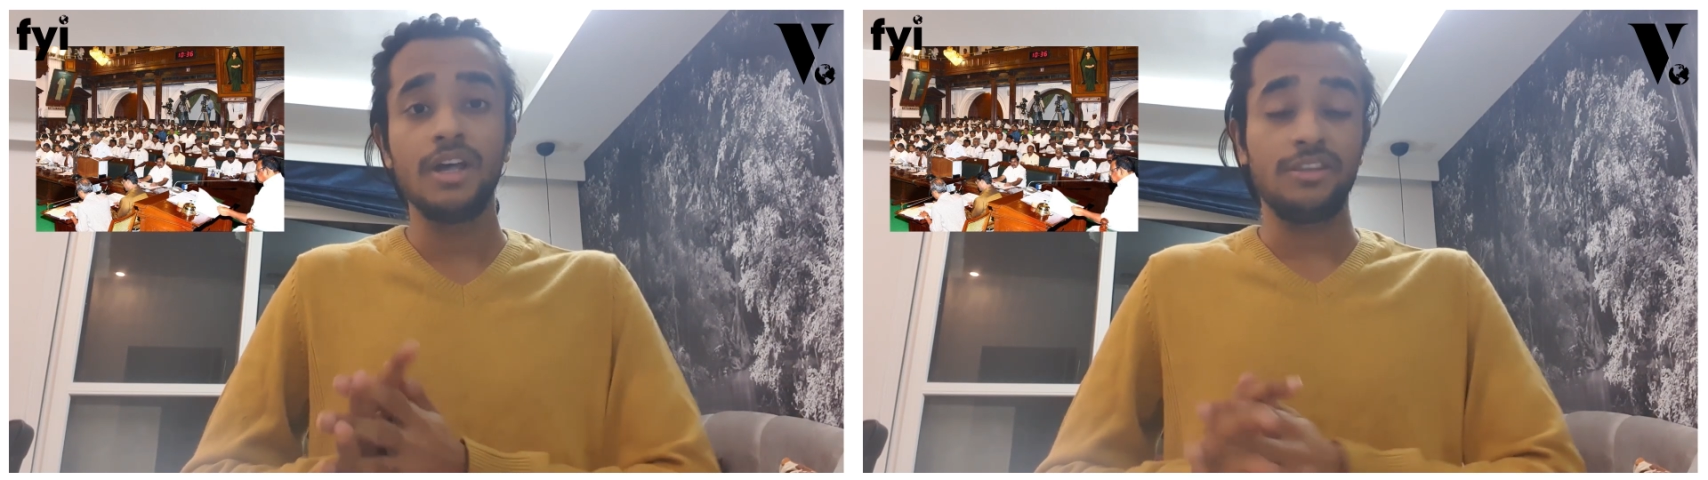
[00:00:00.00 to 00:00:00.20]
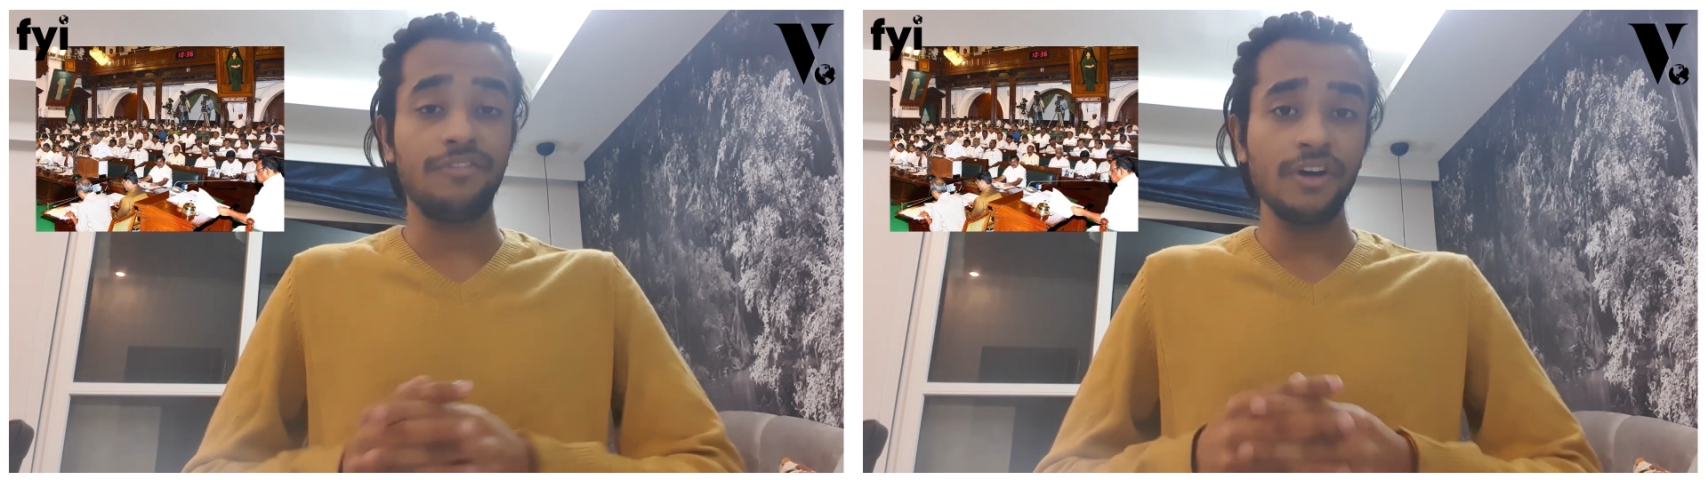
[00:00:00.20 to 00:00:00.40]

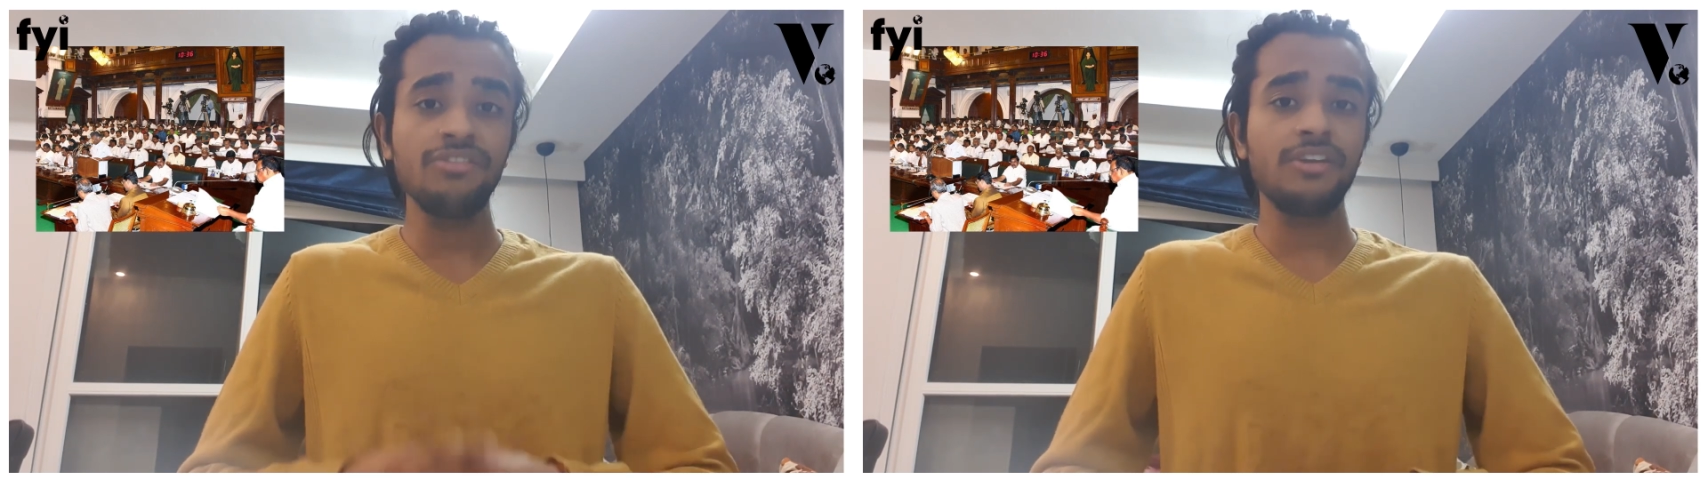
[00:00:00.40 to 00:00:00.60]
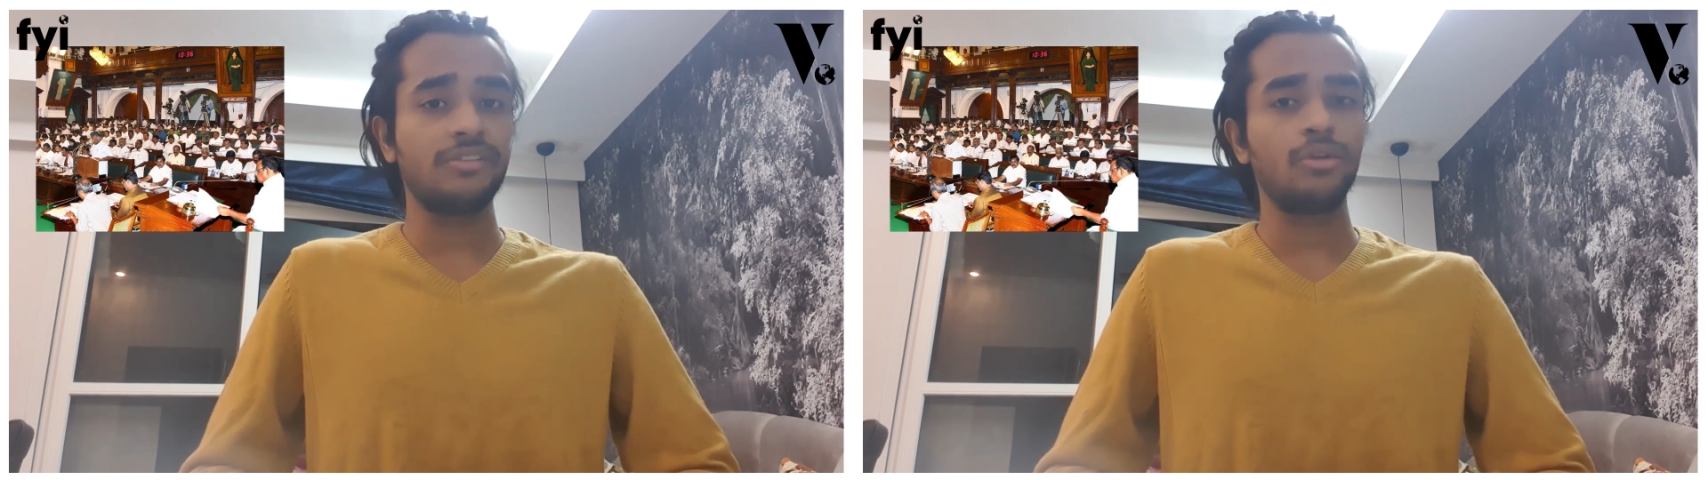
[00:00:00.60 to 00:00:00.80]
The first
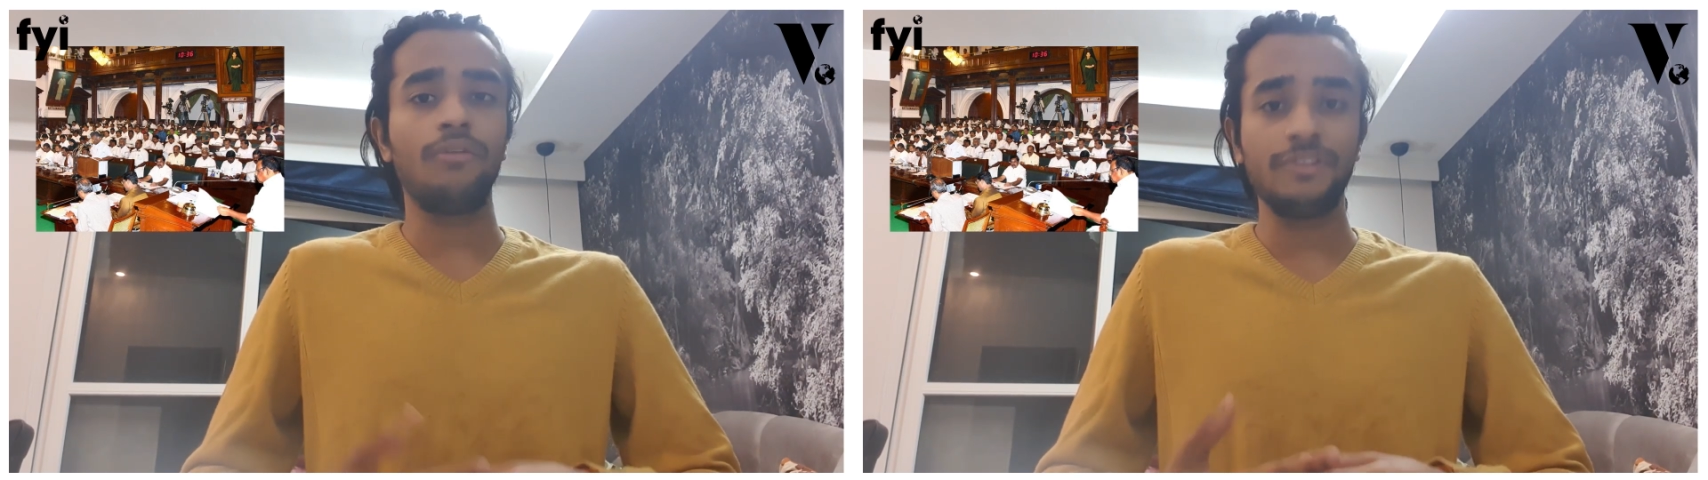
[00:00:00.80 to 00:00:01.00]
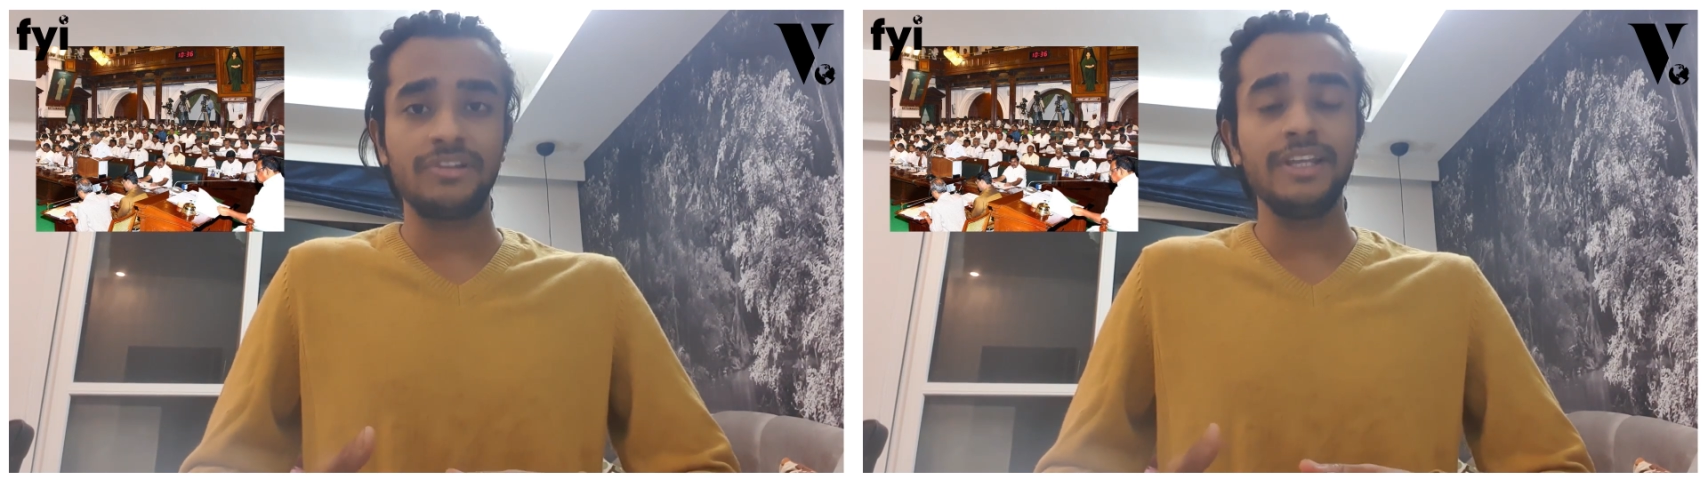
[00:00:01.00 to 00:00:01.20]
is
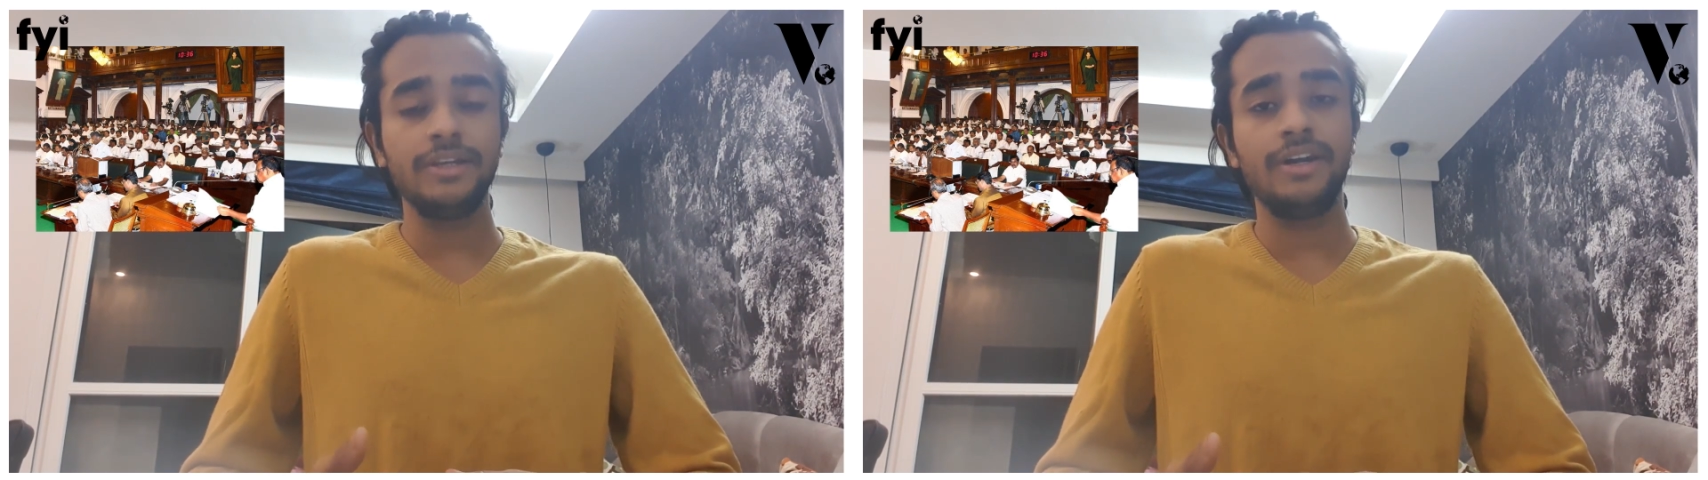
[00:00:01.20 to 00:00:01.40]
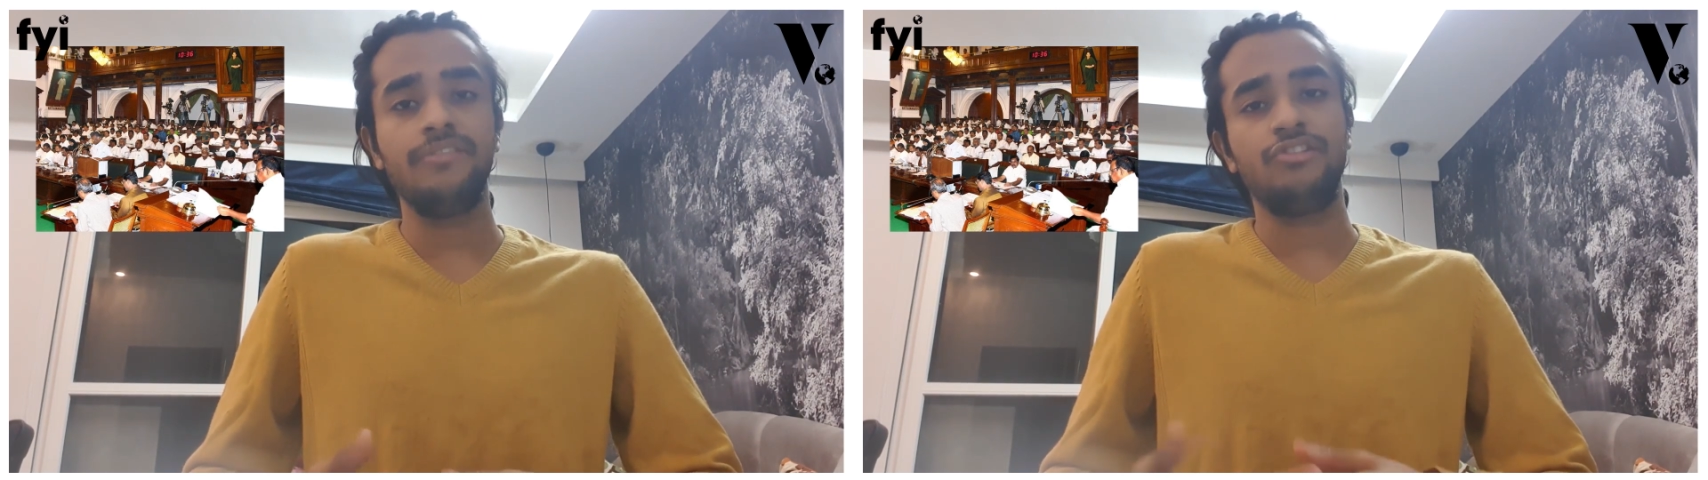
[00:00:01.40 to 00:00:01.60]
obviously the
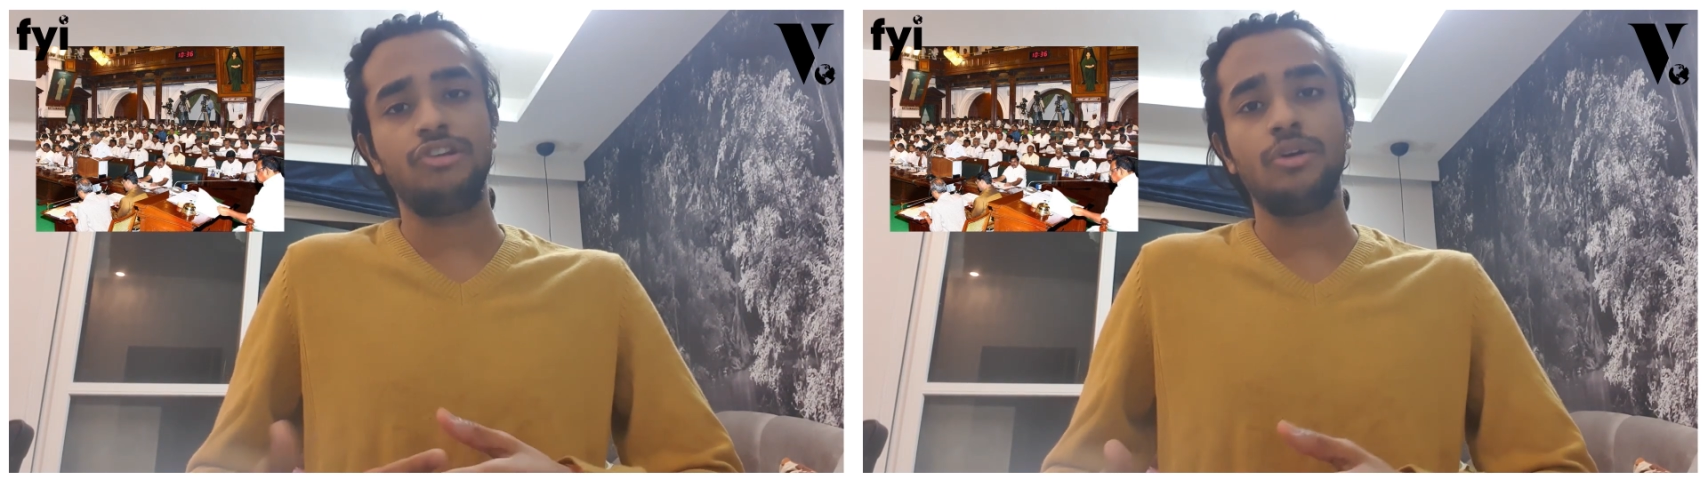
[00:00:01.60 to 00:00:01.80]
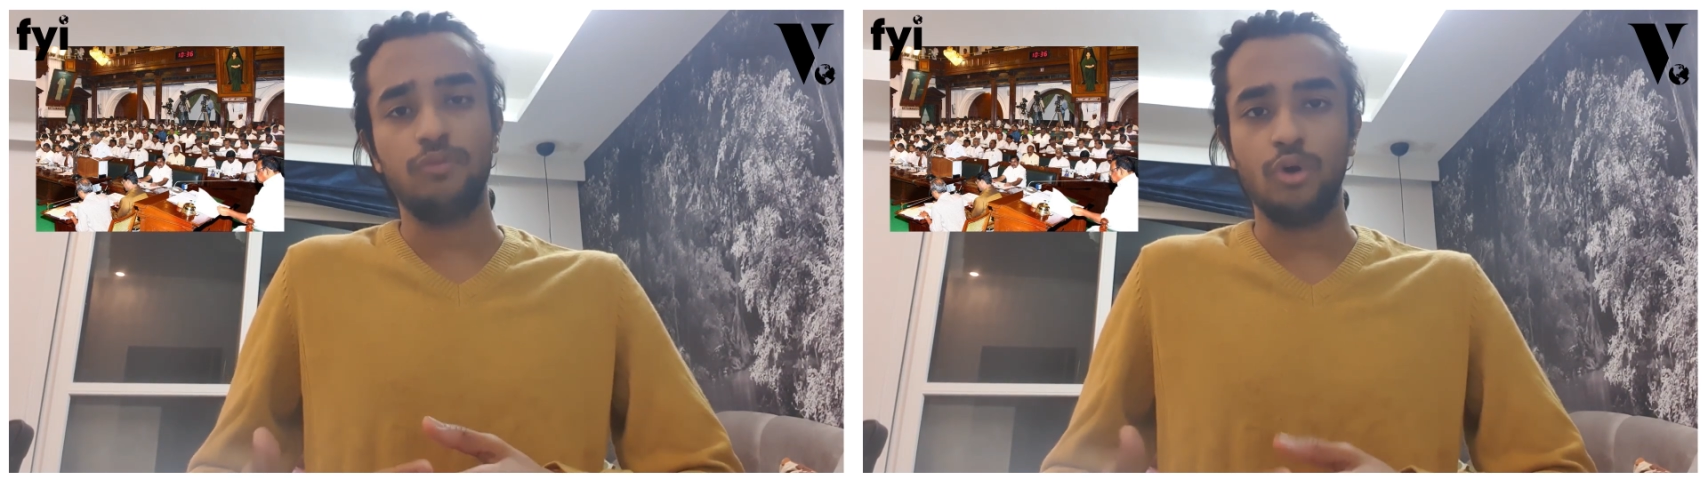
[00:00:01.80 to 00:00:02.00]
division
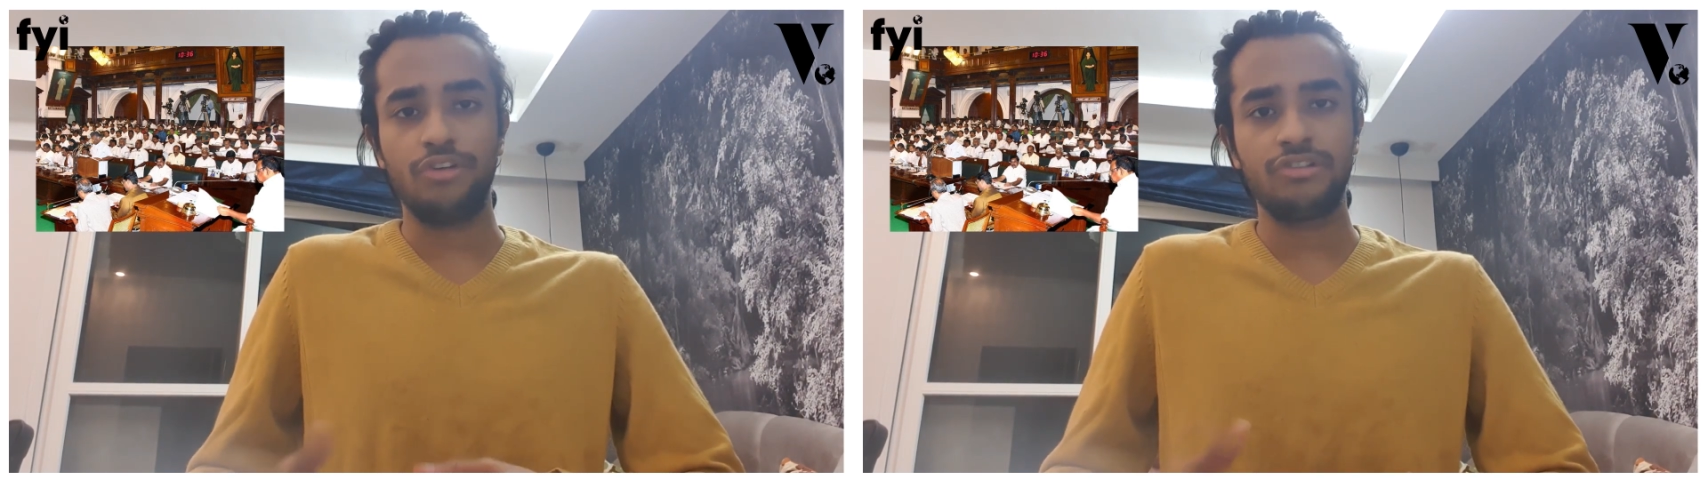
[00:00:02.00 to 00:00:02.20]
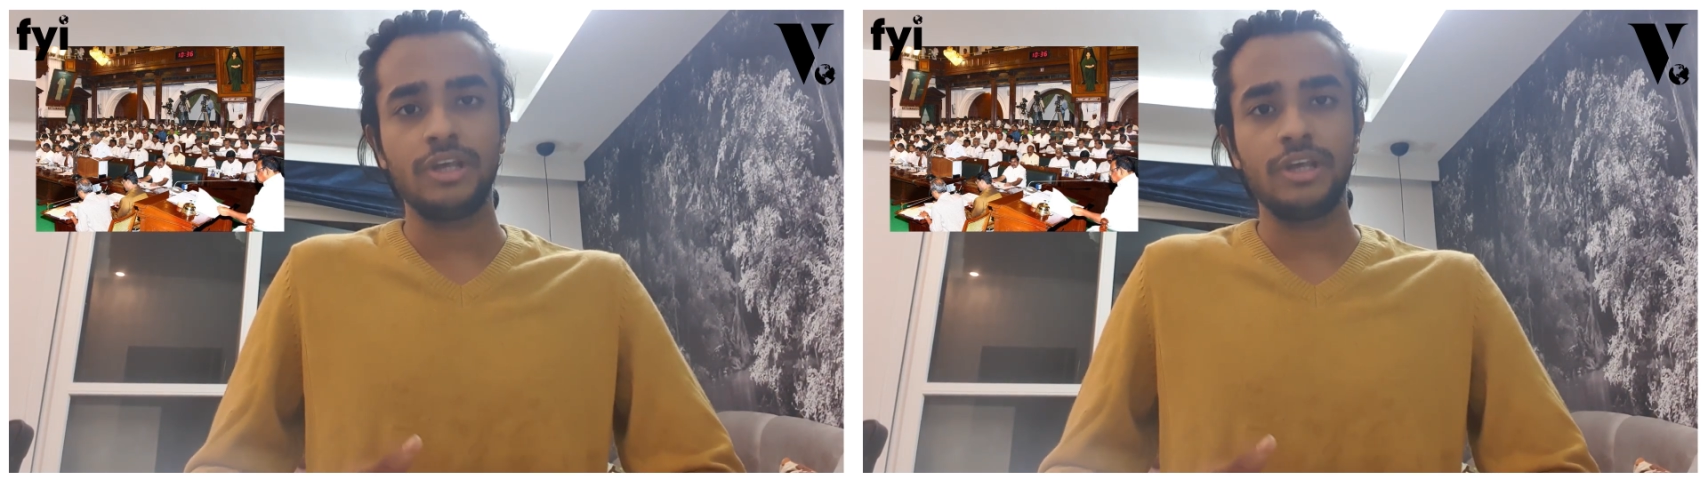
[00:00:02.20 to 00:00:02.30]
of votes.